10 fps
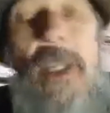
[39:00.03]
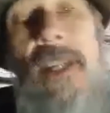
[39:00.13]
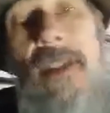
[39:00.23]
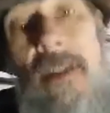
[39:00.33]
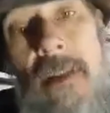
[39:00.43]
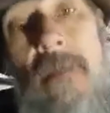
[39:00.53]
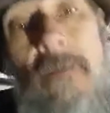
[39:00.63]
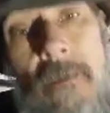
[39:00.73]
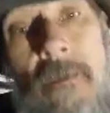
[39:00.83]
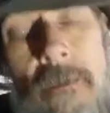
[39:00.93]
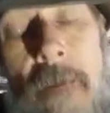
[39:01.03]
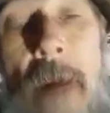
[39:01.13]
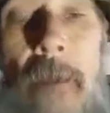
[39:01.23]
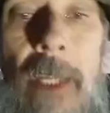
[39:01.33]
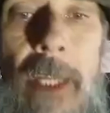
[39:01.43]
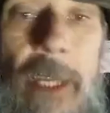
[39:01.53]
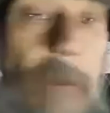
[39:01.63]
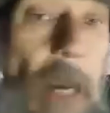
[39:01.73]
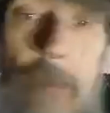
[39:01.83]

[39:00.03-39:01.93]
Please properly leave now.